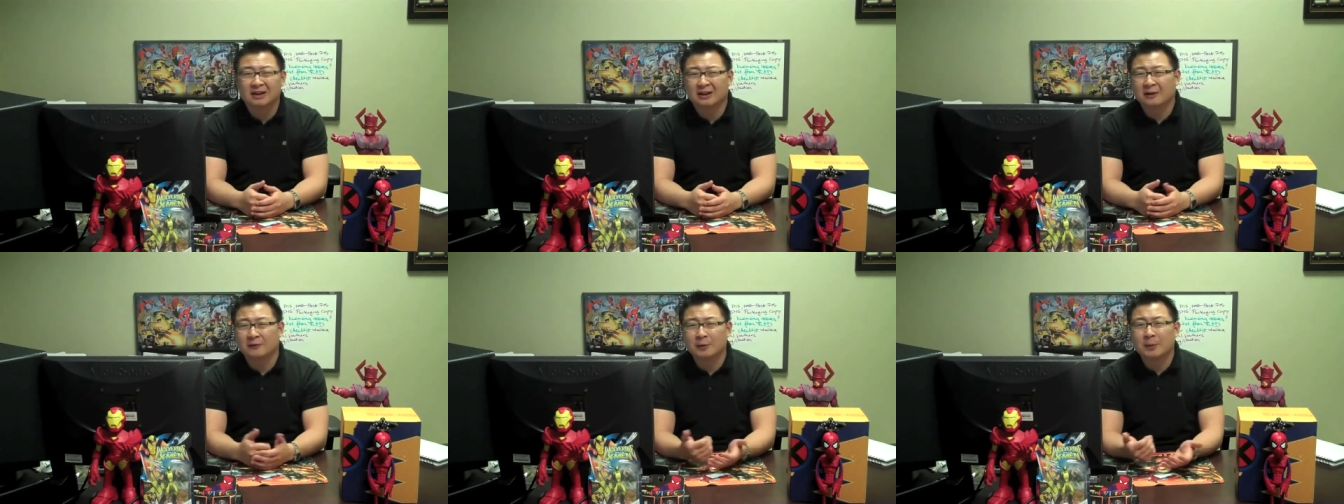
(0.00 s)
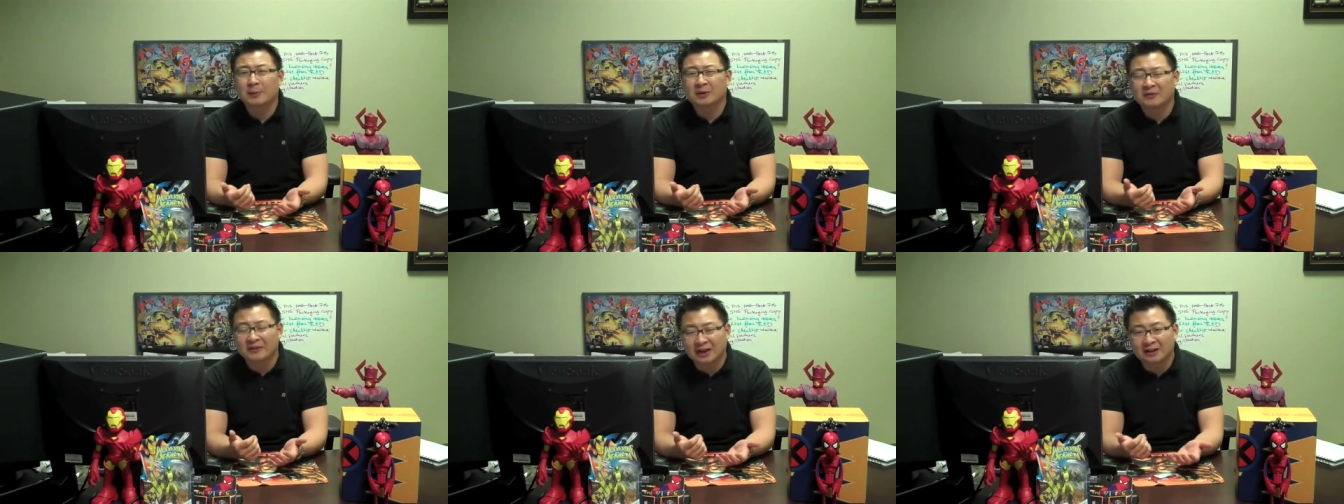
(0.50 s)
Few people
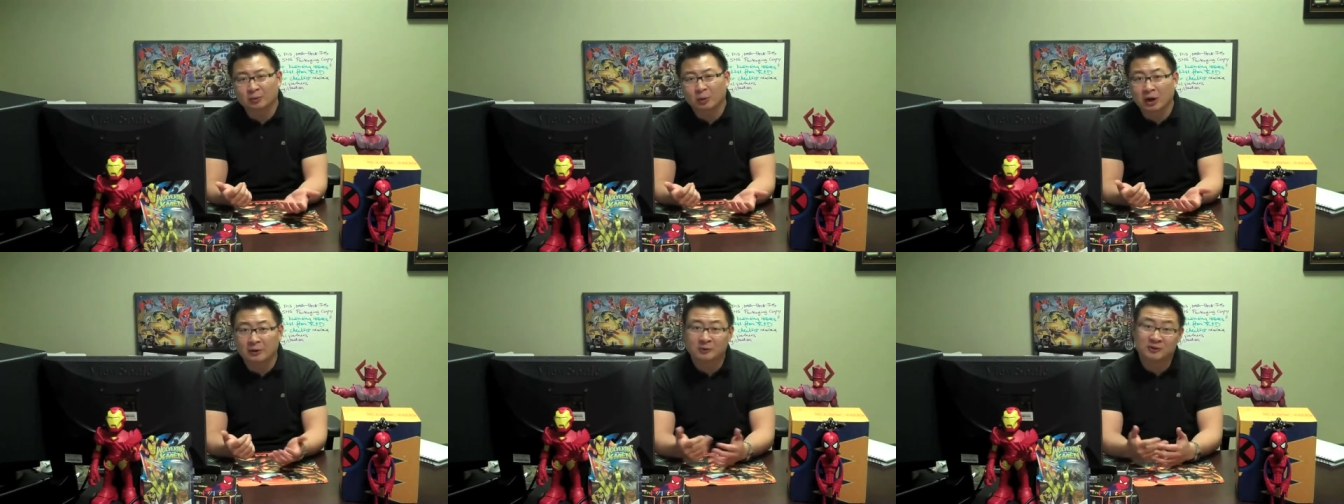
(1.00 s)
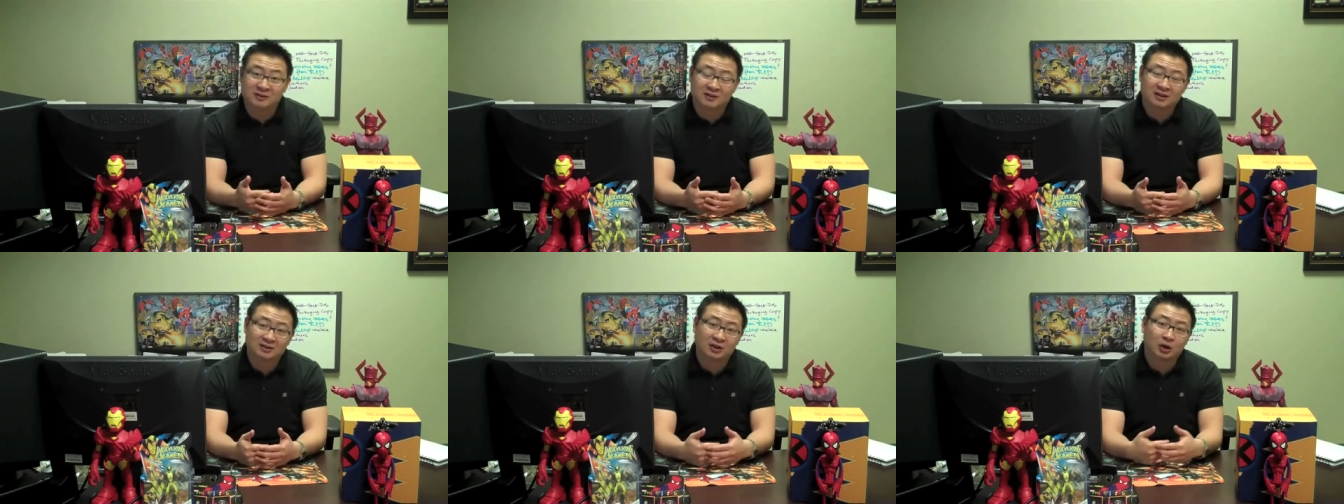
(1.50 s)
have asked why we've
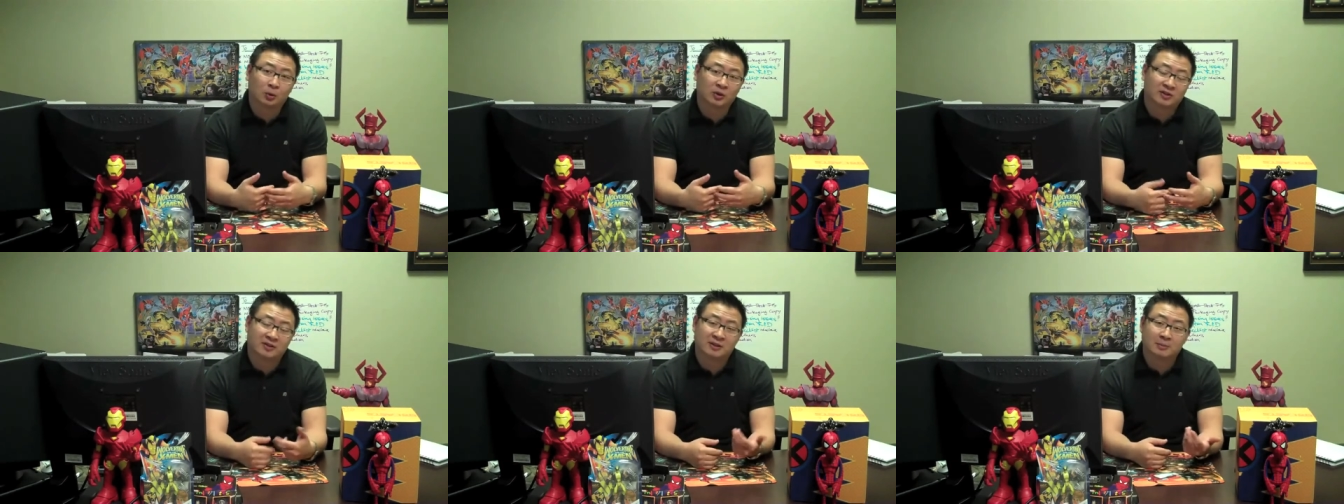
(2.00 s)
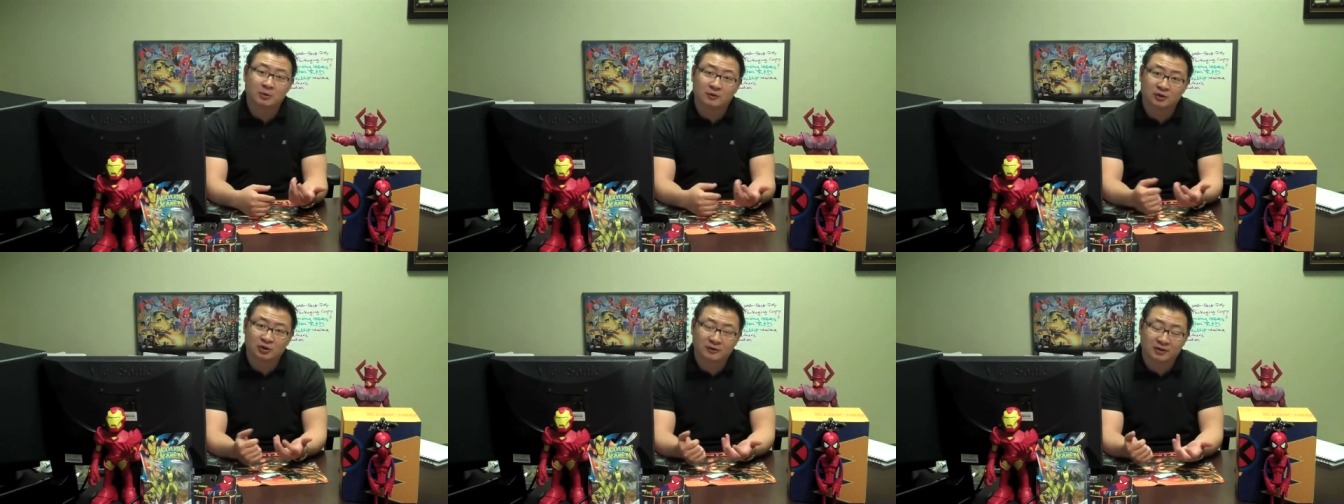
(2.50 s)
decided to go with the movie
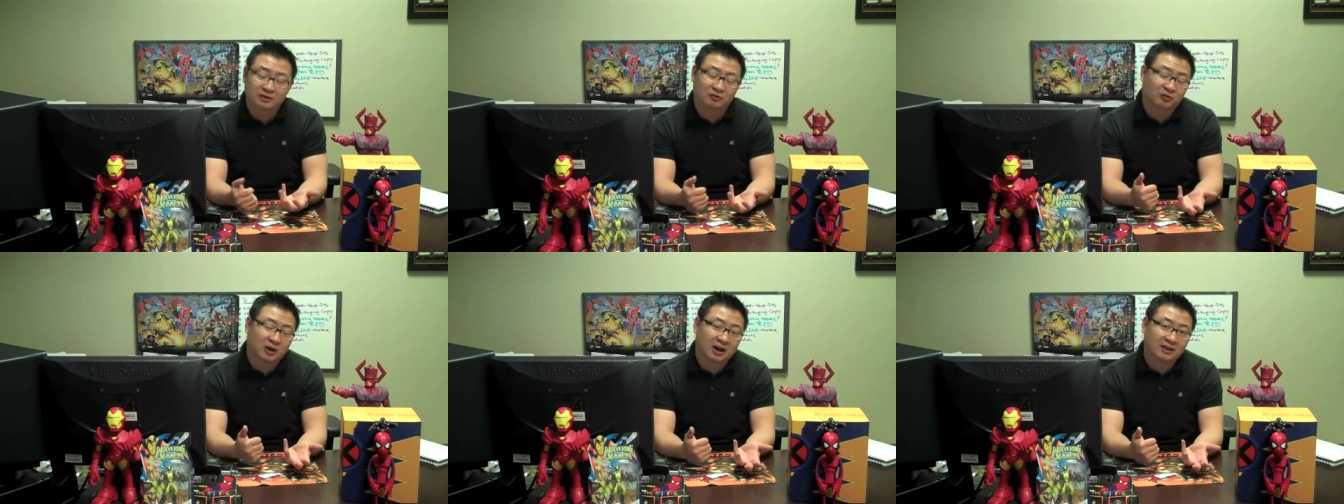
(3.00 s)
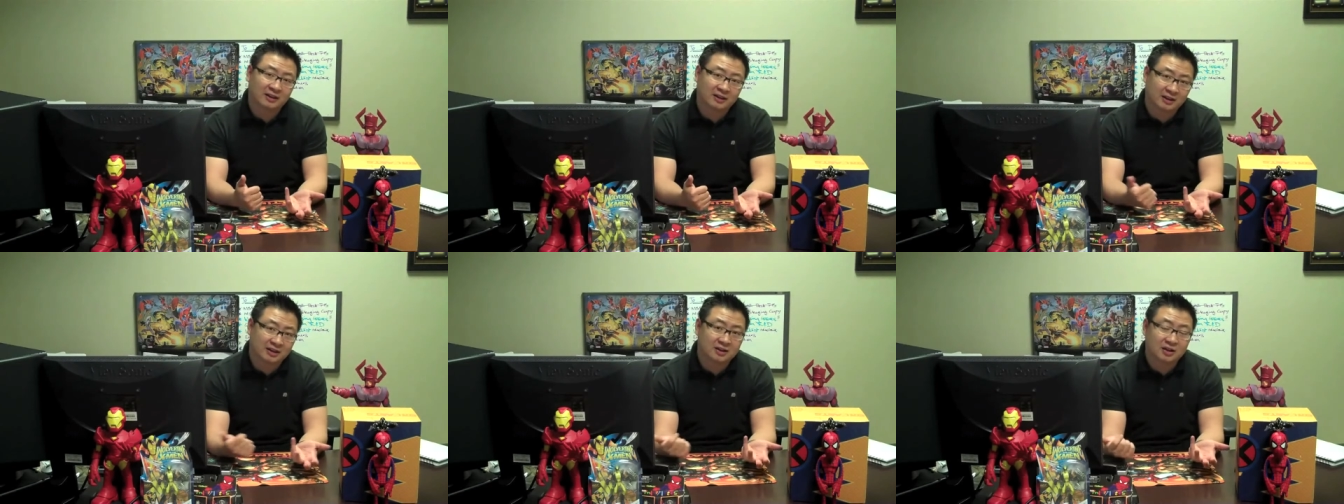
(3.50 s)
universe rather
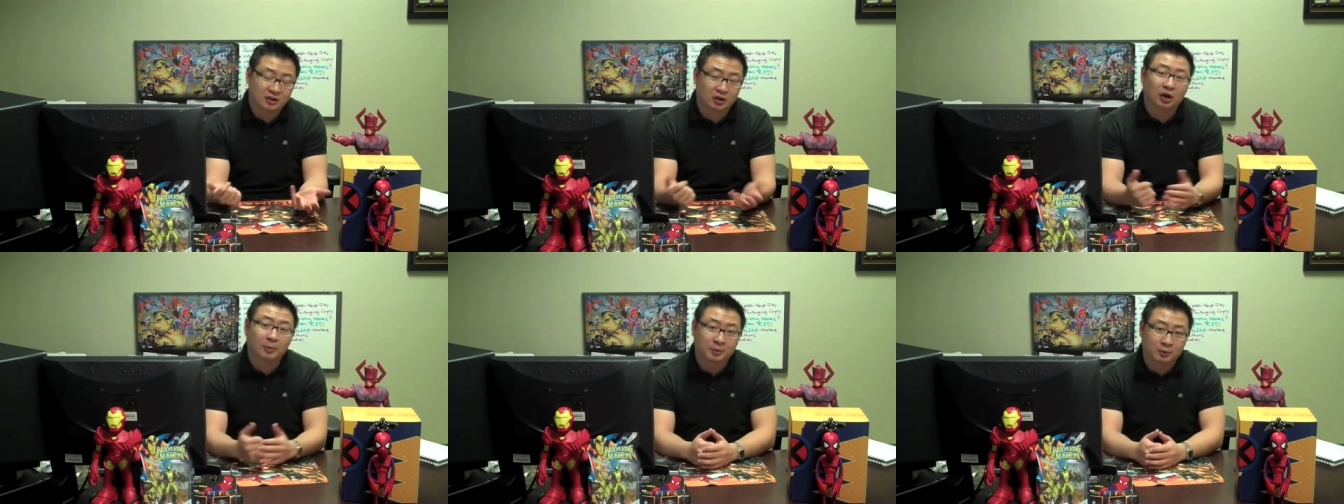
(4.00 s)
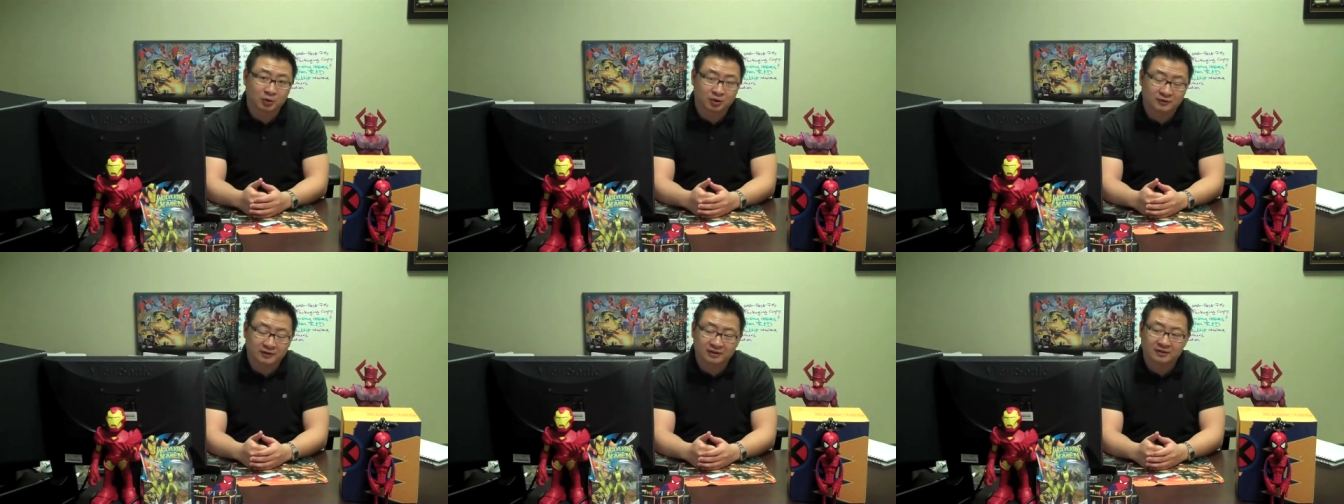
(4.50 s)
than the comic book
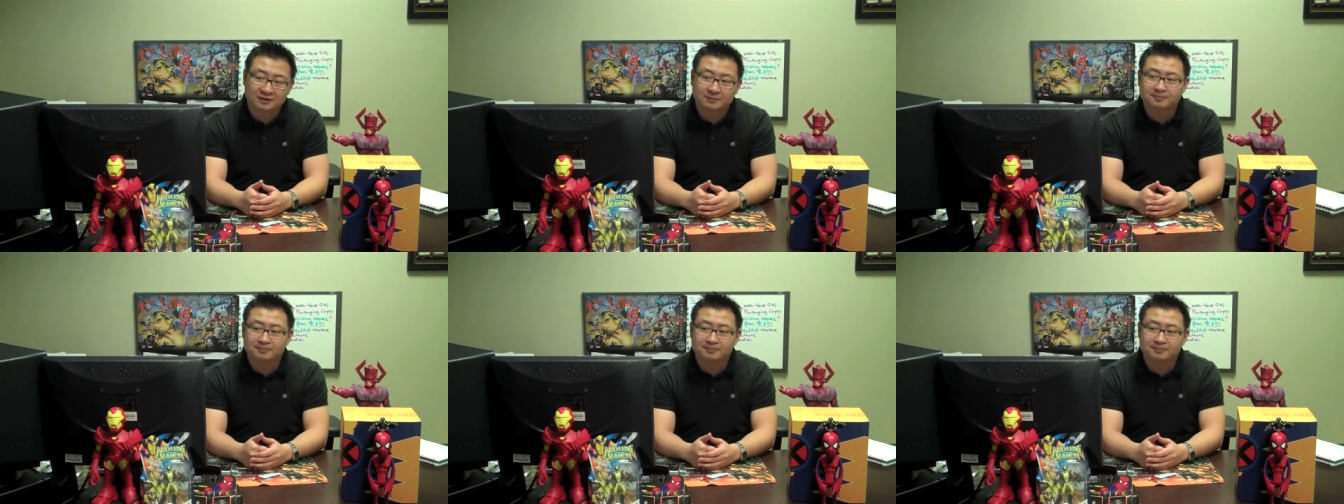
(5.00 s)
universe.